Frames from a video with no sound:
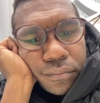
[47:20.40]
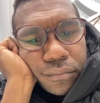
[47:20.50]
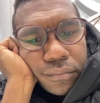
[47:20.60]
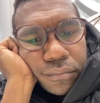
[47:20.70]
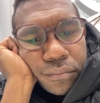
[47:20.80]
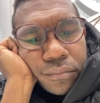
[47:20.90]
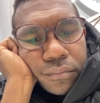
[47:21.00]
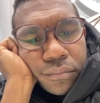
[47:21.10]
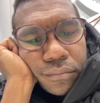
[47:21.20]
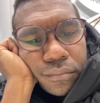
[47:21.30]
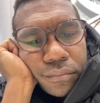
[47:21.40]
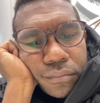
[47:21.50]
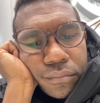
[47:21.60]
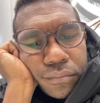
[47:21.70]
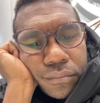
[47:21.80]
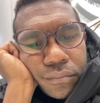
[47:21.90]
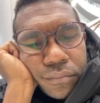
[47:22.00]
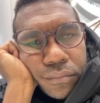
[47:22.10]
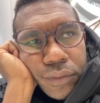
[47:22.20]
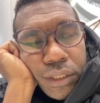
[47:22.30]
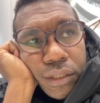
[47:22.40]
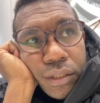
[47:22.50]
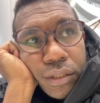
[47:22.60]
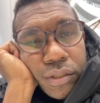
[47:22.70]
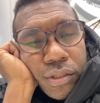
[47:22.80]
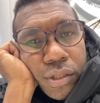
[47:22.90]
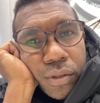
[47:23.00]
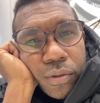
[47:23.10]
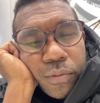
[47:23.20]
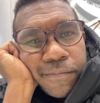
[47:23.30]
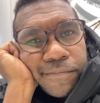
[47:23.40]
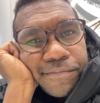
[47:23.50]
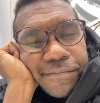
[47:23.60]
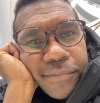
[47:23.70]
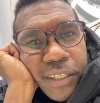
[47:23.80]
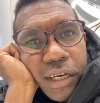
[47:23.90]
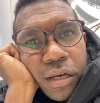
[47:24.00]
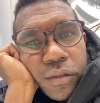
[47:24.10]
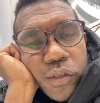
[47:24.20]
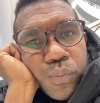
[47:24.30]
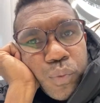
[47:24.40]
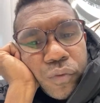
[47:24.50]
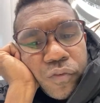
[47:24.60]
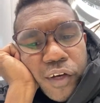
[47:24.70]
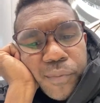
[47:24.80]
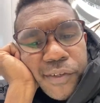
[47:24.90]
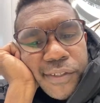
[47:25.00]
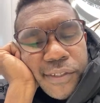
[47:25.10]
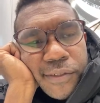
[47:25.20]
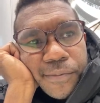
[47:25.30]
mm, so yeah, these poor farmers.